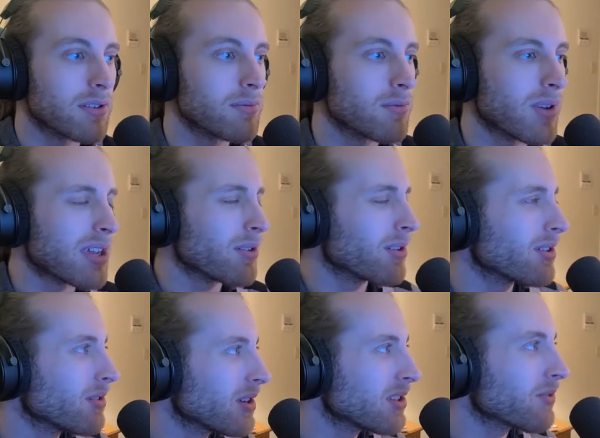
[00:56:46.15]
Wait,
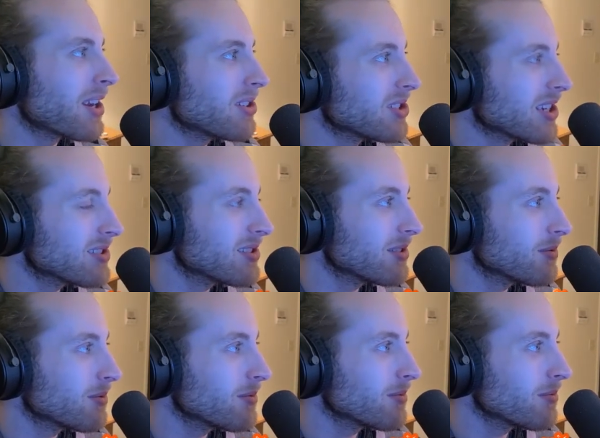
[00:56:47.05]
is Randy
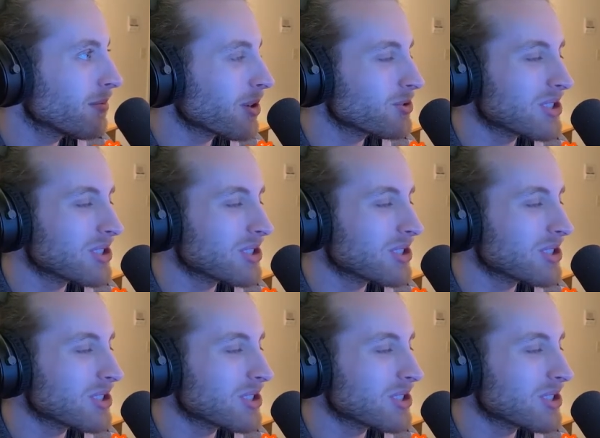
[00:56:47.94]
Jackson Michael Jackson?